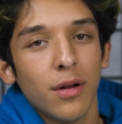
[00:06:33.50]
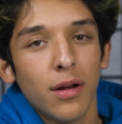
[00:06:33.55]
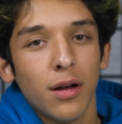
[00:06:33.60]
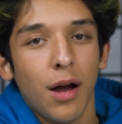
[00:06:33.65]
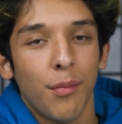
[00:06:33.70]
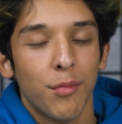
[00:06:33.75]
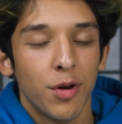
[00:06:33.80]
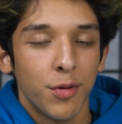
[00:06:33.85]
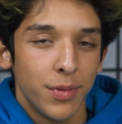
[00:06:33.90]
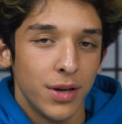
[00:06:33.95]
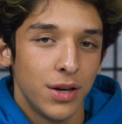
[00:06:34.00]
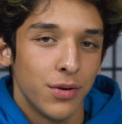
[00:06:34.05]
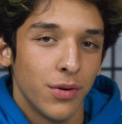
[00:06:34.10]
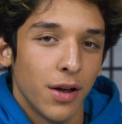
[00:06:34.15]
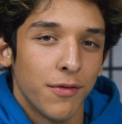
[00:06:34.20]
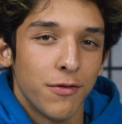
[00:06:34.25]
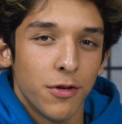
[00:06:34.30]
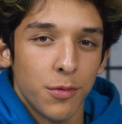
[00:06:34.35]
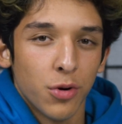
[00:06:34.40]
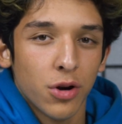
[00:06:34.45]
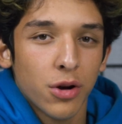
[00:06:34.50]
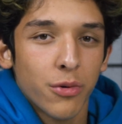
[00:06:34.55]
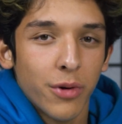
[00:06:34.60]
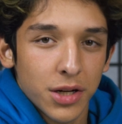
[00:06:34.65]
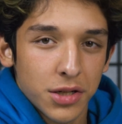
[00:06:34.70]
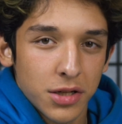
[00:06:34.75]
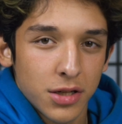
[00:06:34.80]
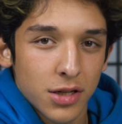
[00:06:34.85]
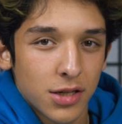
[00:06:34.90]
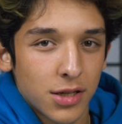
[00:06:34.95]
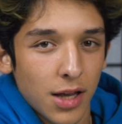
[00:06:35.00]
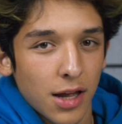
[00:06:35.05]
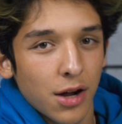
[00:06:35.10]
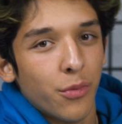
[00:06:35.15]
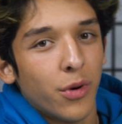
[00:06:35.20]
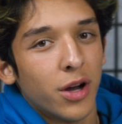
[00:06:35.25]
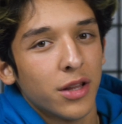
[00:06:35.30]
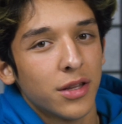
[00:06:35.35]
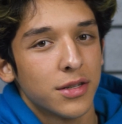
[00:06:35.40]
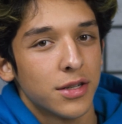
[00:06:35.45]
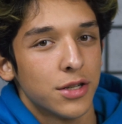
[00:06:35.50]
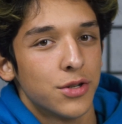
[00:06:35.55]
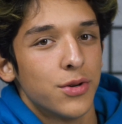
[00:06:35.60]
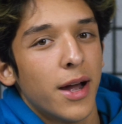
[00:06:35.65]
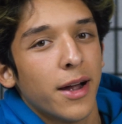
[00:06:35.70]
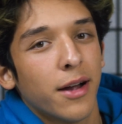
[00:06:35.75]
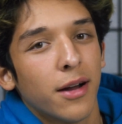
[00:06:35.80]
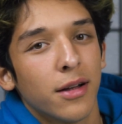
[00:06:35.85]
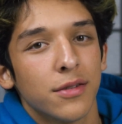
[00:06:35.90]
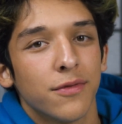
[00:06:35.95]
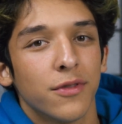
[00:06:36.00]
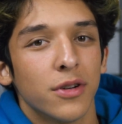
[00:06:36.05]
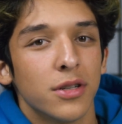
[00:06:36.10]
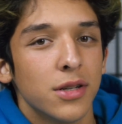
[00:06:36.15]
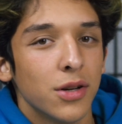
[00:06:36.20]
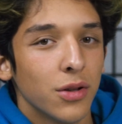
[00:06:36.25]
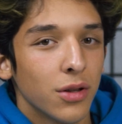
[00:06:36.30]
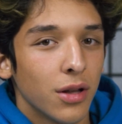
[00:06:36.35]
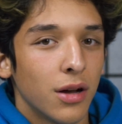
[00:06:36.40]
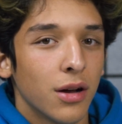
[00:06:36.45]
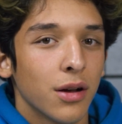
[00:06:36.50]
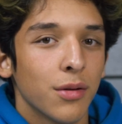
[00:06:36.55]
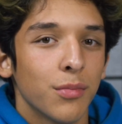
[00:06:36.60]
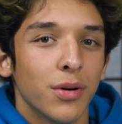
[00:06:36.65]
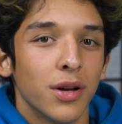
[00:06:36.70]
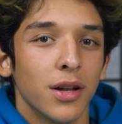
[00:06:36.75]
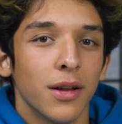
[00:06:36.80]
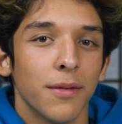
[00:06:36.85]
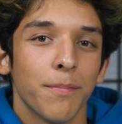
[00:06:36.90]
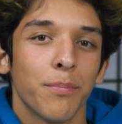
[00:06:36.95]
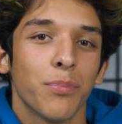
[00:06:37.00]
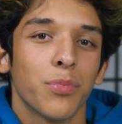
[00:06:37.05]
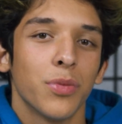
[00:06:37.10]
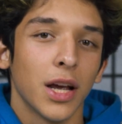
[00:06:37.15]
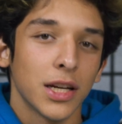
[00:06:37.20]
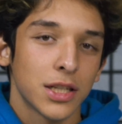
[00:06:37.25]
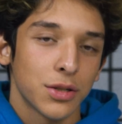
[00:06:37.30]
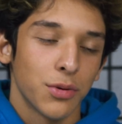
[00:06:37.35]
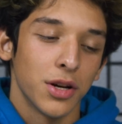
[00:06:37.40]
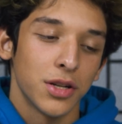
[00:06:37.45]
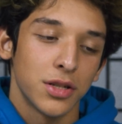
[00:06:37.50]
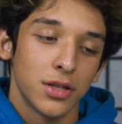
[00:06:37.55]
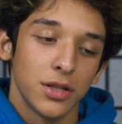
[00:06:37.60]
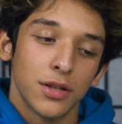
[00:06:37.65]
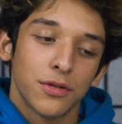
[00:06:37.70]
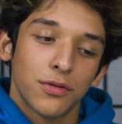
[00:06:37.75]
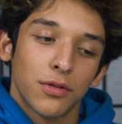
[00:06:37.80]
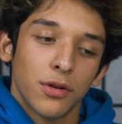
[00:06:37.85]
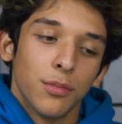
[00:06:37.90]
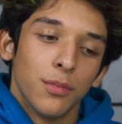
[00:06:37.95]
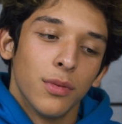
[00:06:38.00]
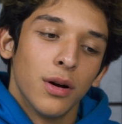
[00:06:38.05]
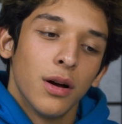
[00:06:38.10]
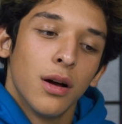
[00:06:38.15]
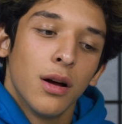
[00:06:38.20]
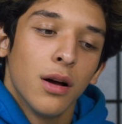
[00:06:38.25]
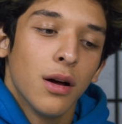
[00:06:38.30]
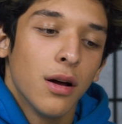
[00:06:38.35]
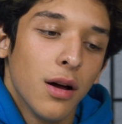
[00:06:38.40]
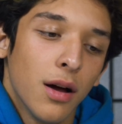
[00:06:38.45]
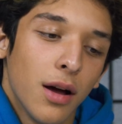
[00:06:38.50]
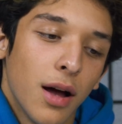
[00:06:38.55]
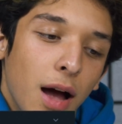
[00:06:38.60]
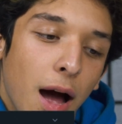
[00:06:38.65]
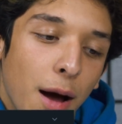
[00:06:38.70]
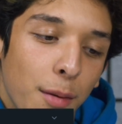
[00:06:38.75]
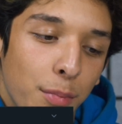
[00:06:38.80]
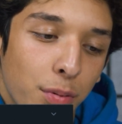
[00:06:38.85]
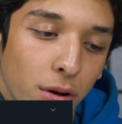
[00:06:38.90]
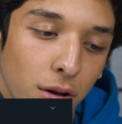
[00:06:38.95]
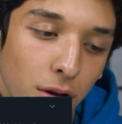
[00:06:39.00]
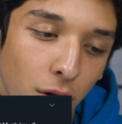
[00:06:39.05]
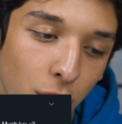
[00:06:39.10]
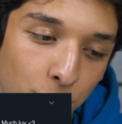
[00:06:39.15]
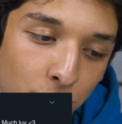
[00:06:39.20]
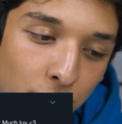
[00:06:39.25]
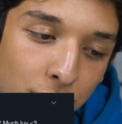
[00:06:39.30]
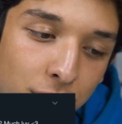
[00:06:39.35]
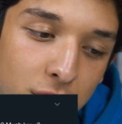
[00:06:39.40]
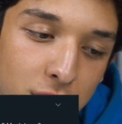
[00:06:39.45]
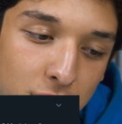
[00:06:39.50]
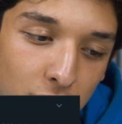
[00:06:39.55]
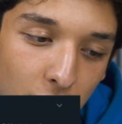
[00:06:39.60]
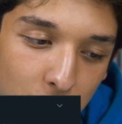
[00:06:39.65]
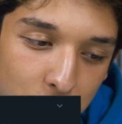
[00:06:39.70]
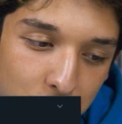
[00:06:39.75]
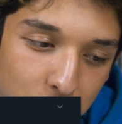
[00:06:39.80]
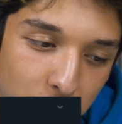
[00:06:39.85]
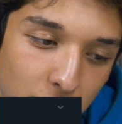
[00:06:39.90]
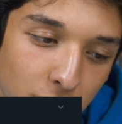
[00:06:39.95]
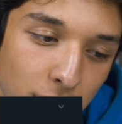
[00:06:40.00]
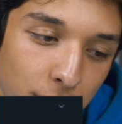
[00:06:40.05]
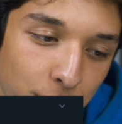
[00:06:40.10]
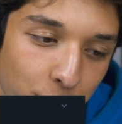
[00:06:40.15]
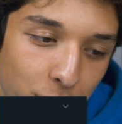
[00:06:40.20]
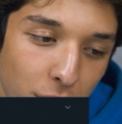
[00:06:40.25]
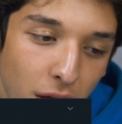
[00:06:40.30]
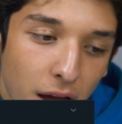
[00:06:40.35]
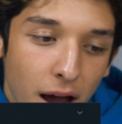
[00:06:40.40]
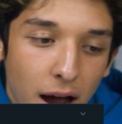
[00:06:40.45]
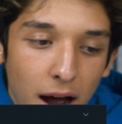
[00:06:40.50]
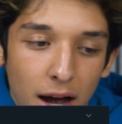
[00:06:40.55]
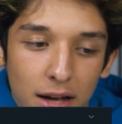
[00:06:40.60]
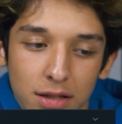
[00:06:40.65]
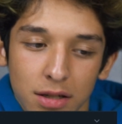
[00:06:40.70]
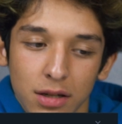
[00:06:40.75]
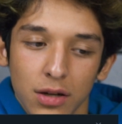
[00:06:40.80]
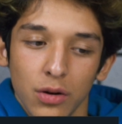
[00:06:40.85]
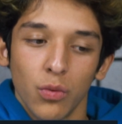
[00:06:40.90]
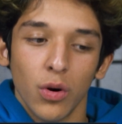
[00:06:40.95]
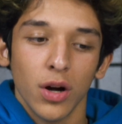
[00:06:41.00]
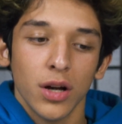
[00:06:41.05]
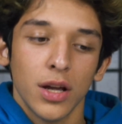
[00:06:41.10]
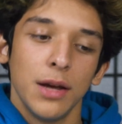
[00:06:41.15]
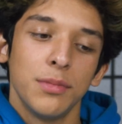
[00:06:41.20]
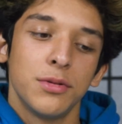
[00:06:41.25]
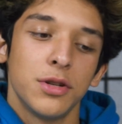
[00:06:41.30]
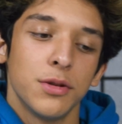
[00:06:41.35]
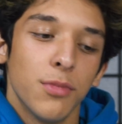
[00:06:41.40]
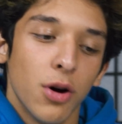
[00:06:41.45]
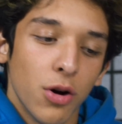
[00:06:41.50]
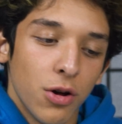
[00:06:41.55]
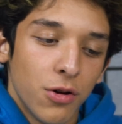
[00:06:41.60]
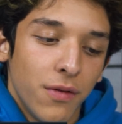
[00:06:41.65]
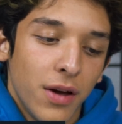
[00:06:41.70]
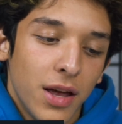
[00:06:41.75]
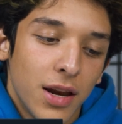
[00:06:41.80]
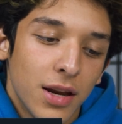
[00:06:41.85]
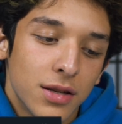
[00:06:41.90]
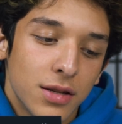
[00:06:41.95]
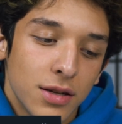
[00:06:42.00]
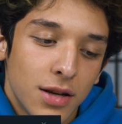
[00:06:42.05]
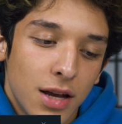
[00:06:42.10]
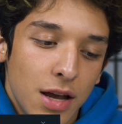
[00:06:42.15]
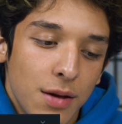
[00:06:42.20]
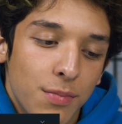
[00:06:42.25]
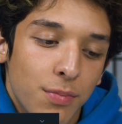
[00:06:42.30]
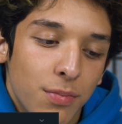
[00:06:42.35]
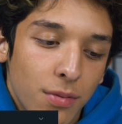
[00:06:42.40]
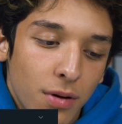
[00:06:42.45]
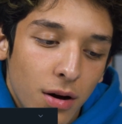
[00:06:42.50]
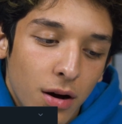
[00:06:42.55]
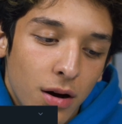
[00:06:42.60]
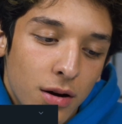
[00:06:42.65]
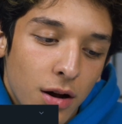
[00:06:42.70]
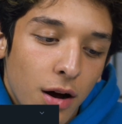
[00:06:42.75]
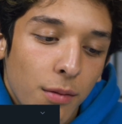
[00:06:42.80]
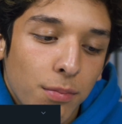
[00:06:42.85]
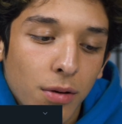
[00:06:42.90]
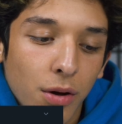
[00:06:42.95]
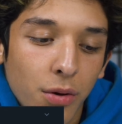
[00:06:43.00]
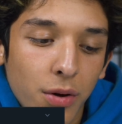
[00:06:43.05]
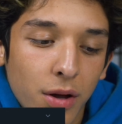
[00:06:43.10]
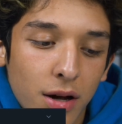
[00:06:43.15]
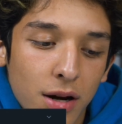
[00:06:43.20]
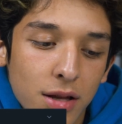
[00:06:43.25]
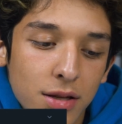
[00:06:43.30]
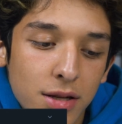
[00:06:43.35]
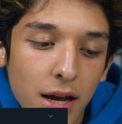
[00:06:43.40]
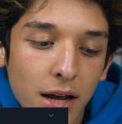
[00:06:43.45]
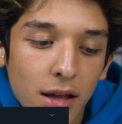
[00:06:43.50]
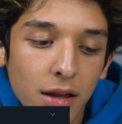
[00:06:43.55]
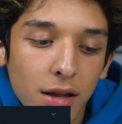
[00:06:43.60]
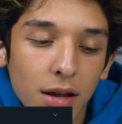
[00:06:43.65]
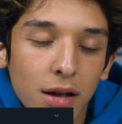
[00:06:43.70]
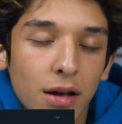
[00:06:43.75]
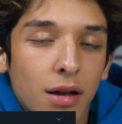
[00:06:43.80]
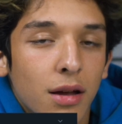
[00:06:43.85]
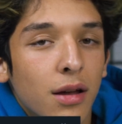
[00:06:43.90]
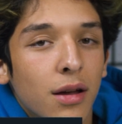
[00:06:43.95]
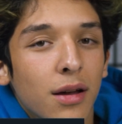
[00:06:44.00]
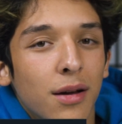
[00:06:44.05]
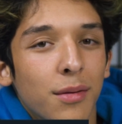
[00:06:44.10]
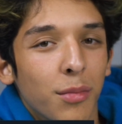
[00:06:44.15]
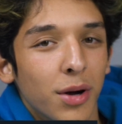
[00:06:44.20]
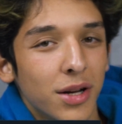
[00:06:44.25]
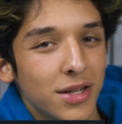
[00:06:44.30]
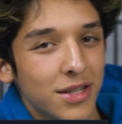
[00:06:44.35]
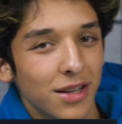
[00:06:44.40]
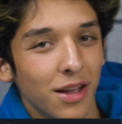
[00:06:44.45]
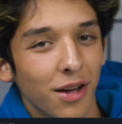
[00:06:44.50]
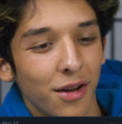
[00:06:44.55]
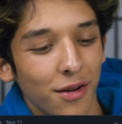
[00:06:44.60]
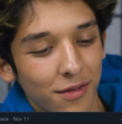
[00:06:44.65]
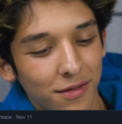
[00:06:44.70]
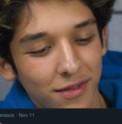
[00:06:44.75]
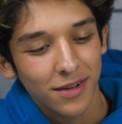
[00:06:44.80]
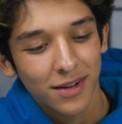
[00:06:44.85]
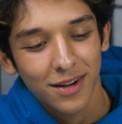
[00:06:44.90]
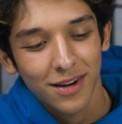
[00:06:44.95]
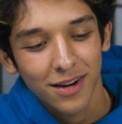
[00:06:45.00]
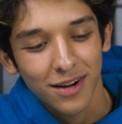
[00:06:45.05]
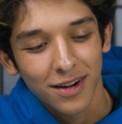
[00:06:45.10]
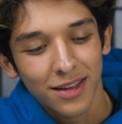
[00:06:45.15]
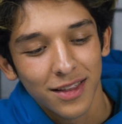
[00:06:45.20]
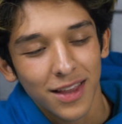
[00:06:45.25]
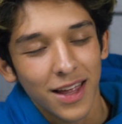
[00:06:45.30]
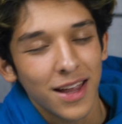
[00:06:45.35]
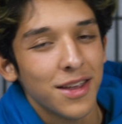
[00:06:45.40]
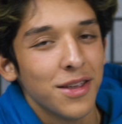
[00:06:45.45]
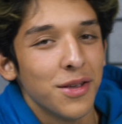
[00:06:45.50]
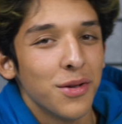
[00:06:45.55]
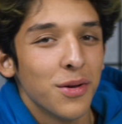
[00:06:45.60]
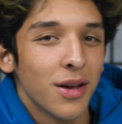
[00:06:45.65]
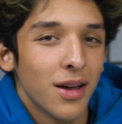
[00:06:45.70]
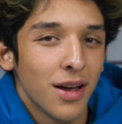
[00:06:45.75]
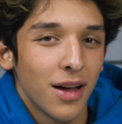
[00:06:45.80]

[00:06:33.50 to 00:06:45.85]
I'm gonna be doing a few more questions because I don't want this to drag on for too long, but next question is from @Paloma Versace. They ask, what keeps you motivated to keep on uploading on a daily? Much love, heart, thank you.